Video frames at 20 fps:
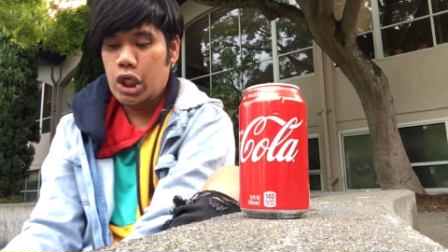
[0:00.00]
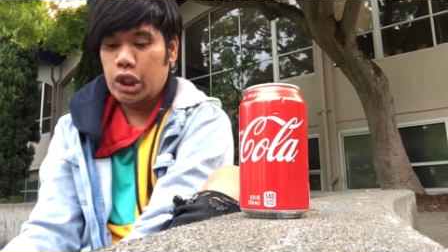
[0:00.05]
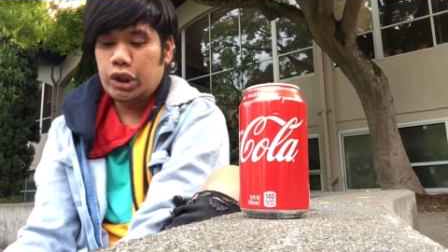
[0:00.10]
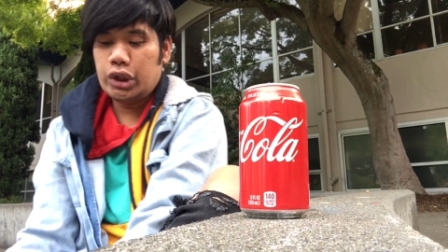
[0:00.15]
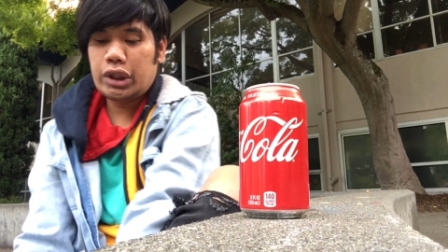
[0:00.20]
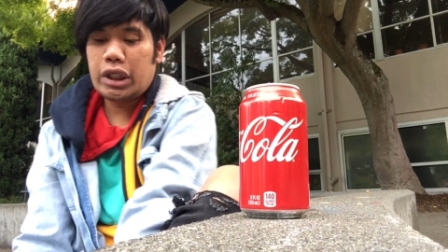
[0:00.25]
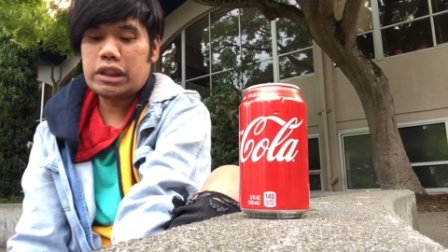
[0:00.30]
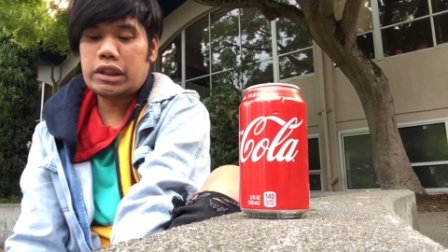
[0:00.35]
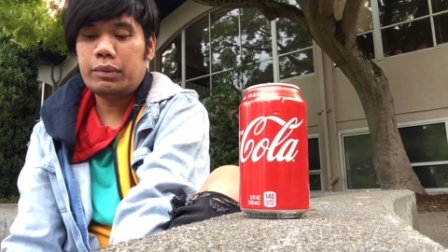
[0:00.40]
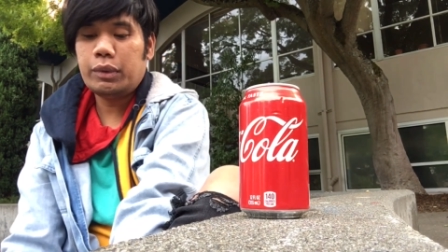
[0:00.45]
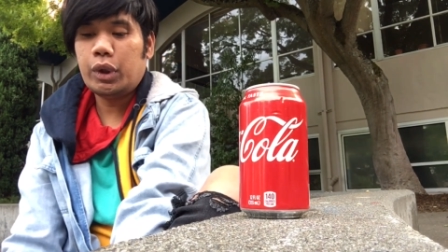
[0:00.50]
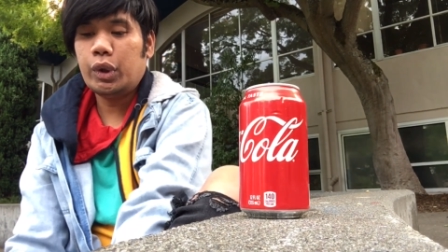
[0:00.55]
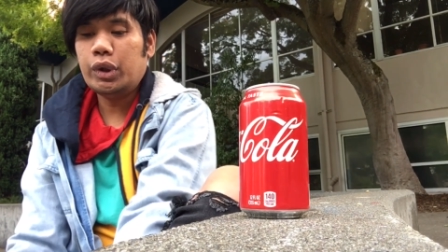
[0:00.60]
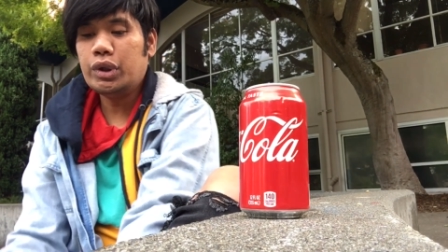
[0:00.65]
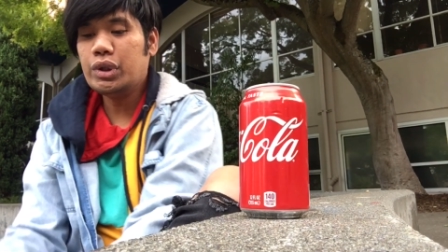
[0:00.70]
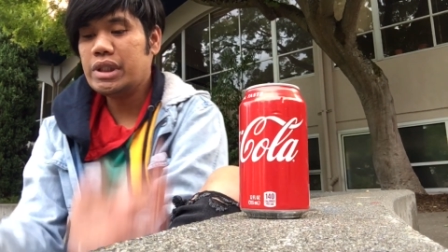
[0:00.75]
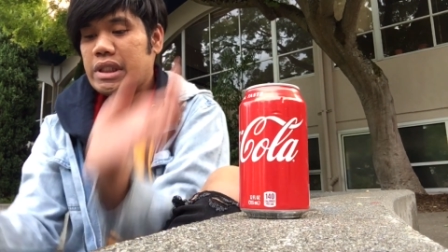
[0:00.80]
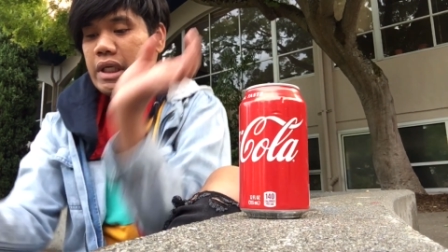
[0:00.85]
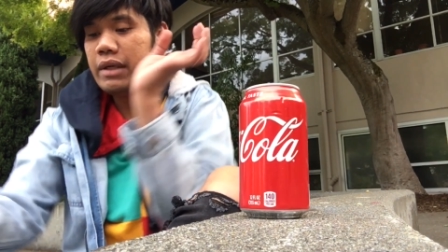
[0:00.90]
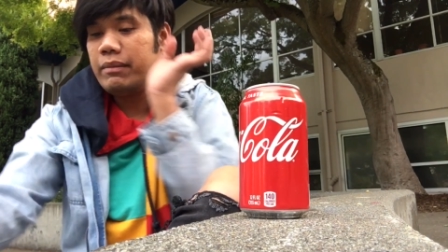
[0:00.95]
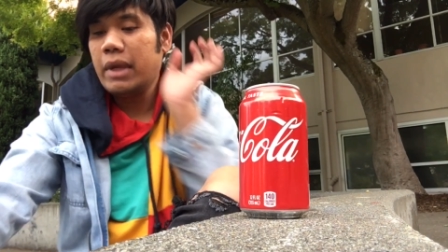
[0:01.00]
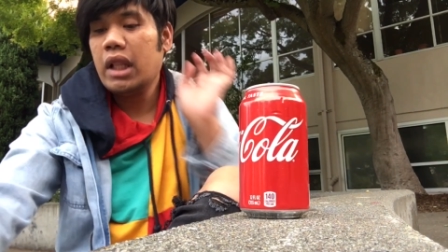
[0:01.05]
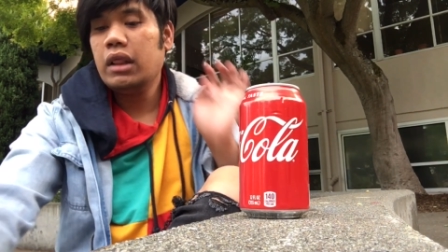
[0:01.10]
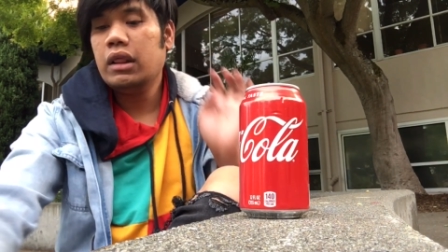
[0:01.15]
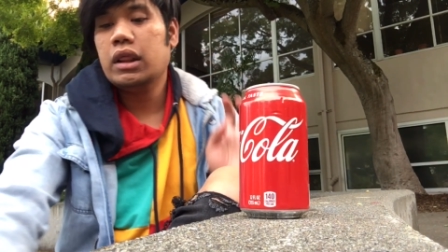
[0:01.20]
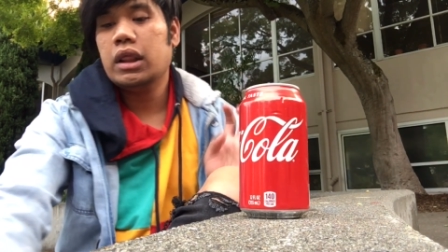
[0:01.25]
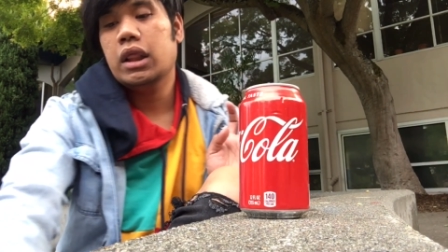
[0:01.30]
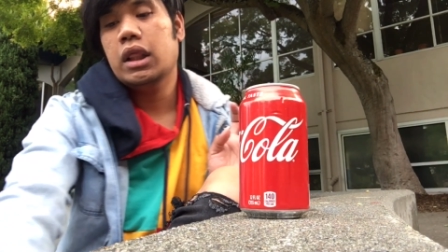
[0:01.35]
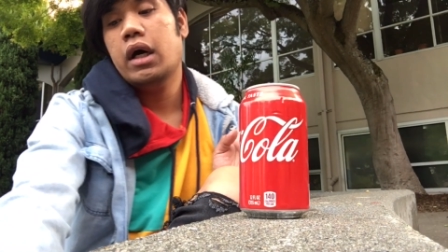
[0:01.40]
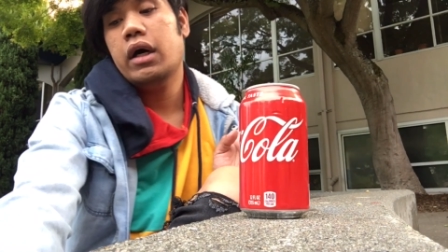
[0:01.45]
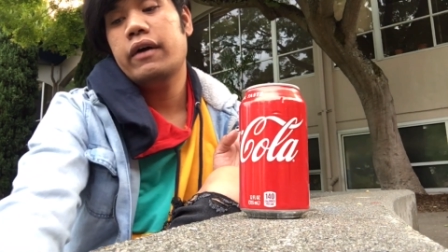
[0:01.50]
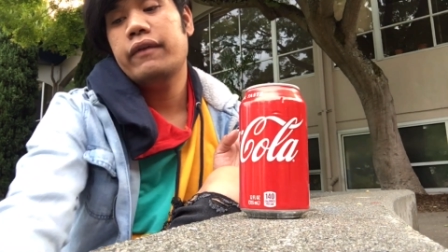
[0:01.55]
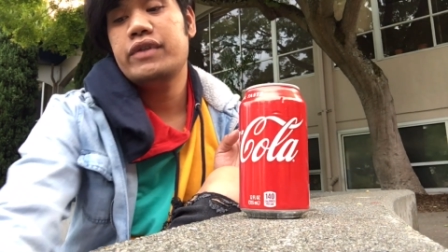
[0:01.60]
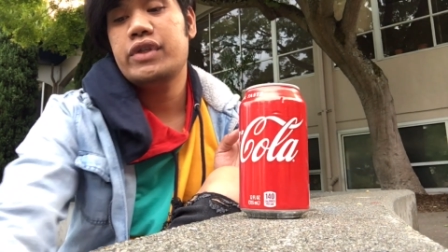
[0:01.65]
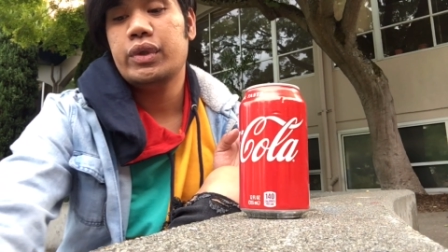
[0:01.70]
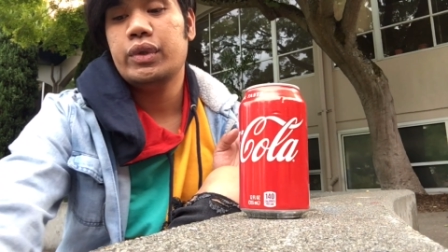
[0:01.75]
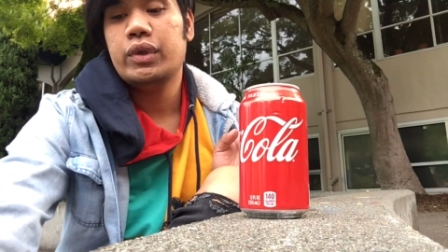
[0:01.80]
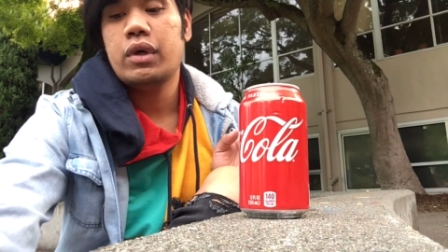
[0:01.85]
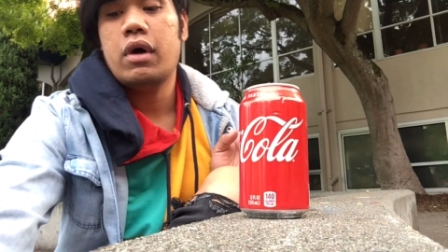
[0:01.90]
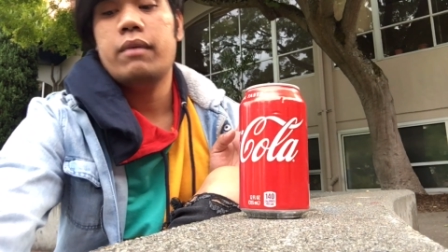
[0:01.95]
You guys, I'm going to share my love
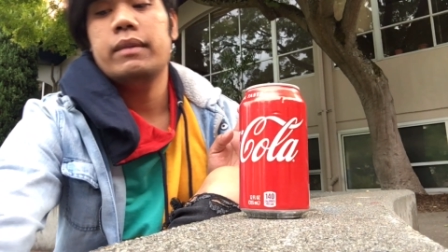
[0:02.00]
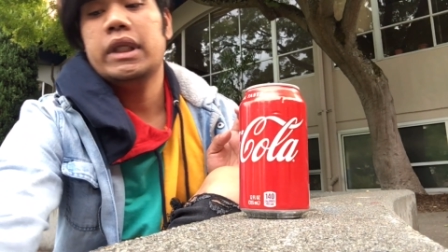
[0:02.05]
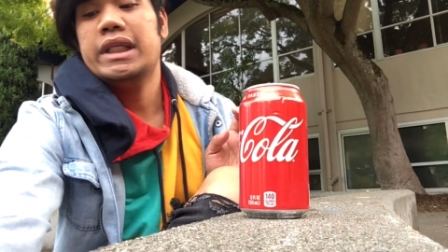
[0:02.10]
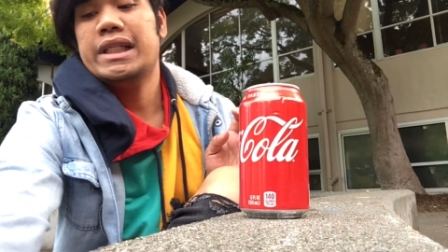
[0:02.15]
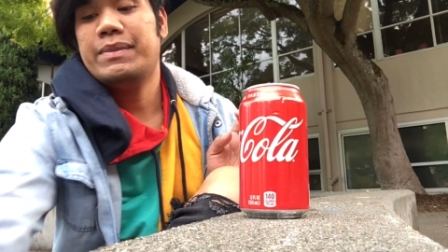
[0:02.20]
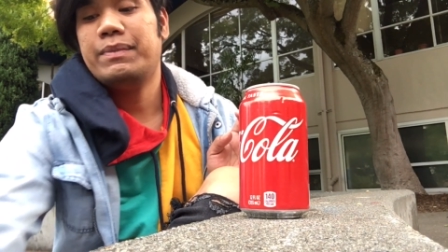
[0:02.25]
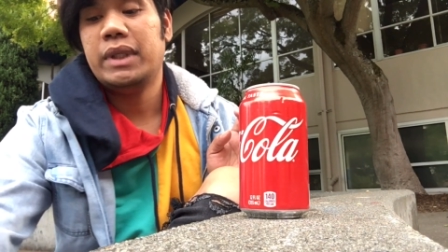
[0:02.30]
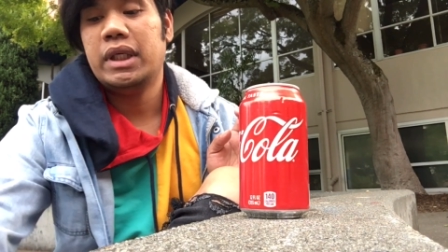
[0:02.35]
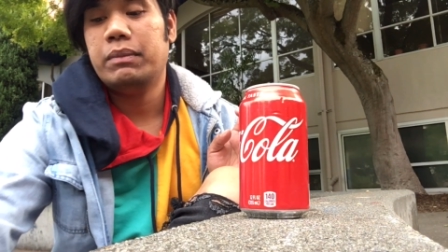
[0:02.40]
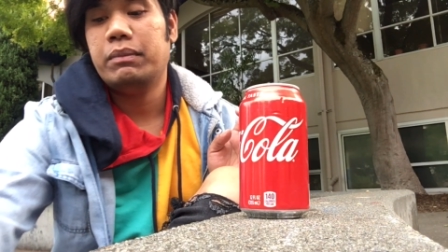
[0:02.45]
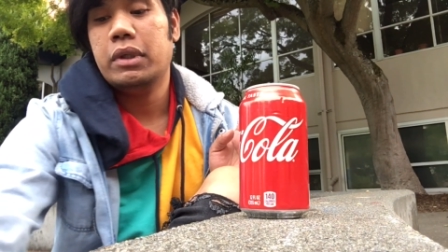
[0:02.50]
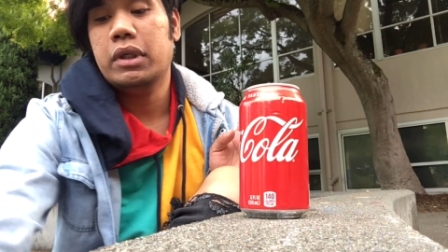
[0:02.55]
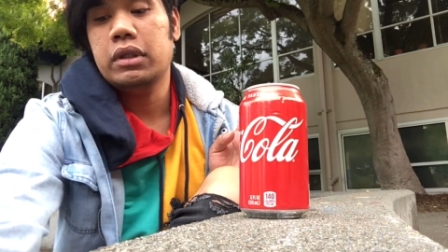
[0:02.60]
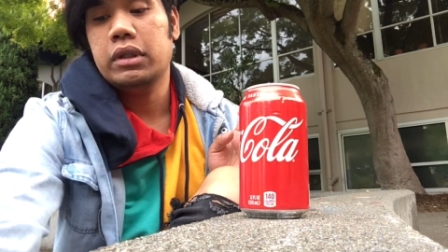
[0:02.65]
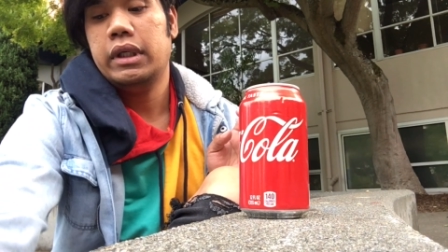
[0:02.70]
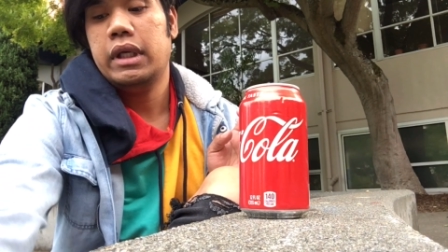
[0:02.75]
to homeless people.